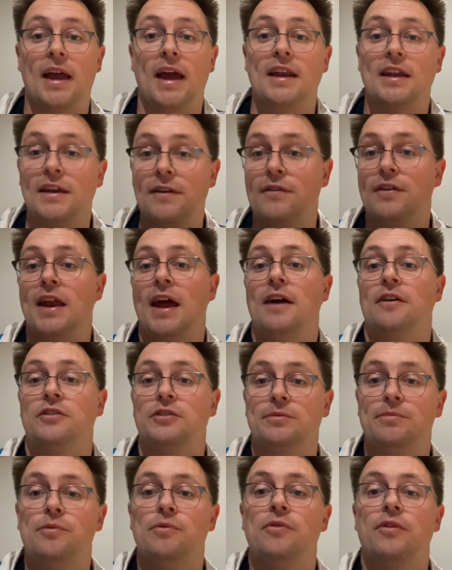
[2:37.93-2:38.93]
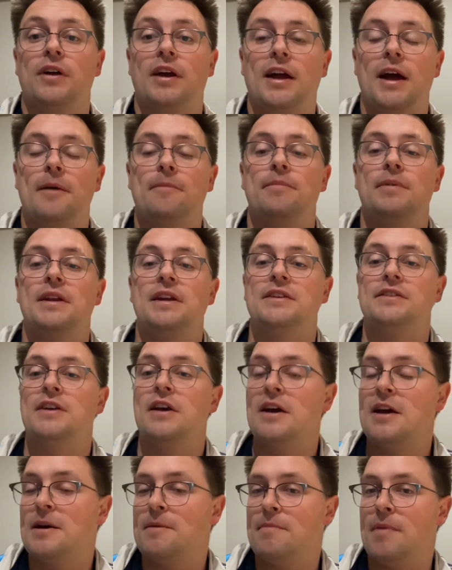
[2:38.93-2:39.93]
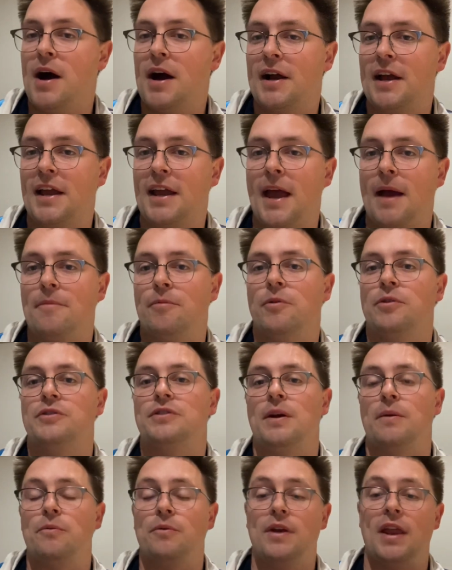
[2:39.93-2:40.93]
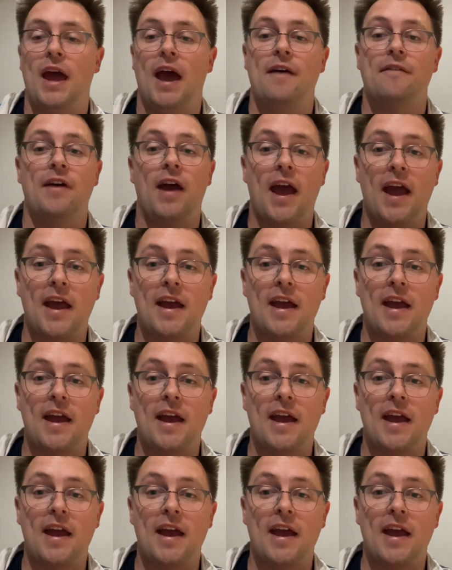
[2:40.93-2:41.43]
And given how small the company's market cap was, that would have